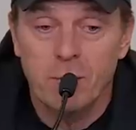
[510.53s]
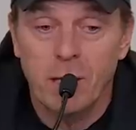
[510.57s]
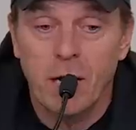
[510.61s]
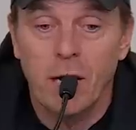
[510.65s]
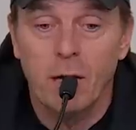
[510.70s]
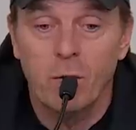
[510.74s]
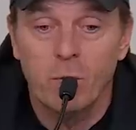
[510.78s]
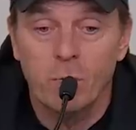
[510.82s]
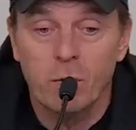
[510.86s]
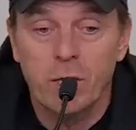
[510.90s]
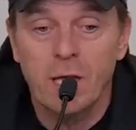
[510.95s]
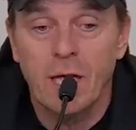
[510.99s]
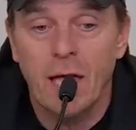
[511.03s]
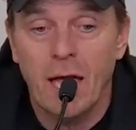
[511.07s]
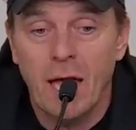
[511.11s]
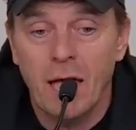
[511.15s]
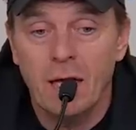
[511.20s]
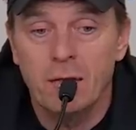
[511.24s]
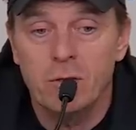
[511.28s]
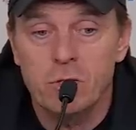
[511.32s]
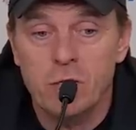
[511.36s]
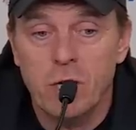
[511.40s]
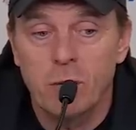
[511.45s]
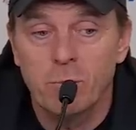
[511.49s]
But we
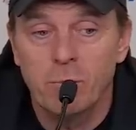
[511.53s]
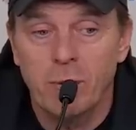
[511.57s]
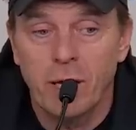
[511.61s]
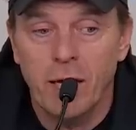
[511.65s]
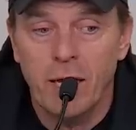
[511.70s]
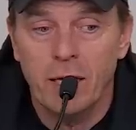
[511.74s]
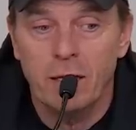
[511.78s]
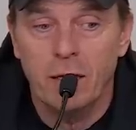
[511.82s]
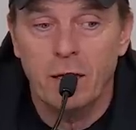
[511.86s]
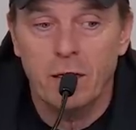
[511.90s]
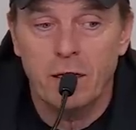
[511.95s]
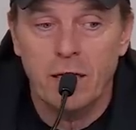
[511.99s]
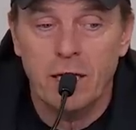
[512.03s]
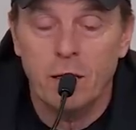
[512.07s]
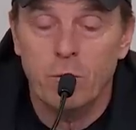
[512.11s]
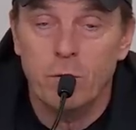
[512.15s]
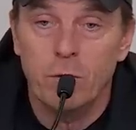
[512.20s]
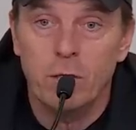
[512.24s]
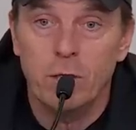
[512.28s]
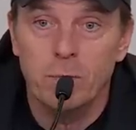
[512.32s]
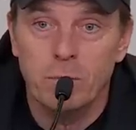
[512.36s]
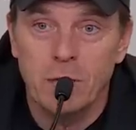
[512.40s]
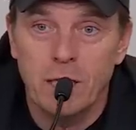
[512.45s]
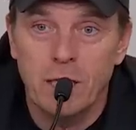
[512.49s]
can't jump ahead and think
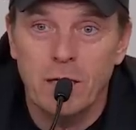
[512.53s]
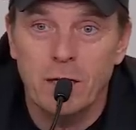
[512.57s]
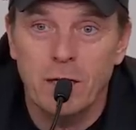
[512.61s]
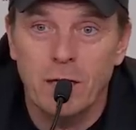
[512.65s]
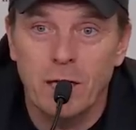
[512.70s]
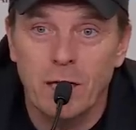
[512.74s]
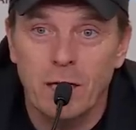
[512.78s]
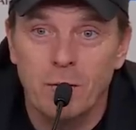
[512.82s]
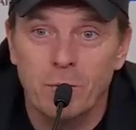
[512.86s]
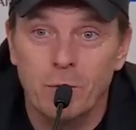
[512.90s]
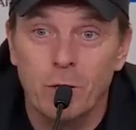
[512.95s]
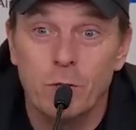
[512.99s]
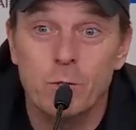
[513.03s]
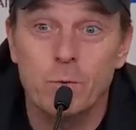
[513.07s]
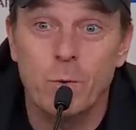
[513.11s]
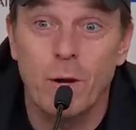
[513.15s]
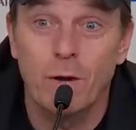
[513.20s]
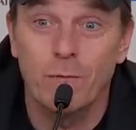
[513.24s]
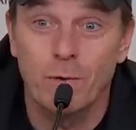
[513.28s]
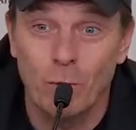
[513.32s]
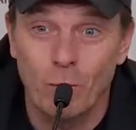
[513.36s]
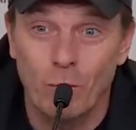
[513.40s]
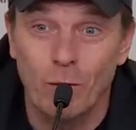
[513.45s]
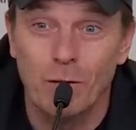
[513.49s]
we're going to be there because we
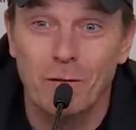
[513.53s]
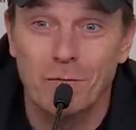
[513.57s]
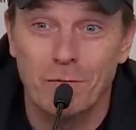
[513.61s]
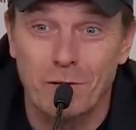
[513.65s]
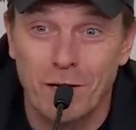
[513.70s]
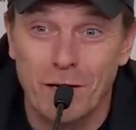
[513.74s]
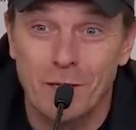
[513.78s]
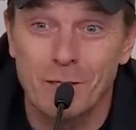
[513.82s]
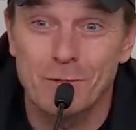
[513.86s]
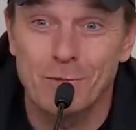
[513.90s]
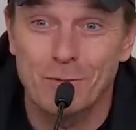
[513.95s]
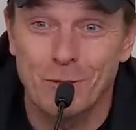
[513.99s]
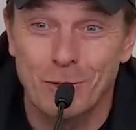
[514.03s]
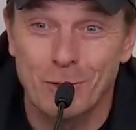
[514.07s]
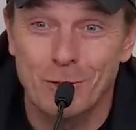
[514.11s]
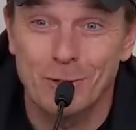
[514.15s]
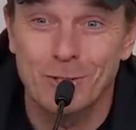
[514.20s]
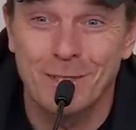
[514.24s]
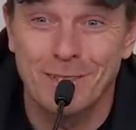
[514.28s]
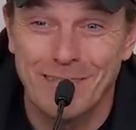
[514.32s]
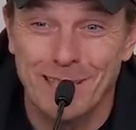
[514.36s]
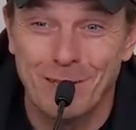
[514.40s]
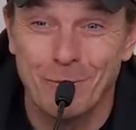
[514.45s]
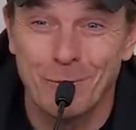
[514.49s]
have a qualifiers
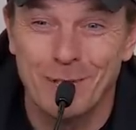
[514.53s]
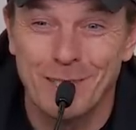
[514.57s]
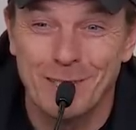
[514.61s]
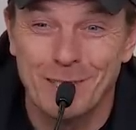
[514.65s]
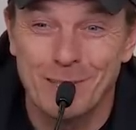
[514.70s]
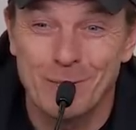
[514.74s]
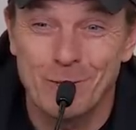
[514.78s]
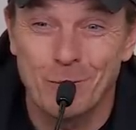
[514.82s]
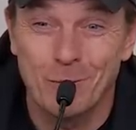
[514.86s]
first to deal with.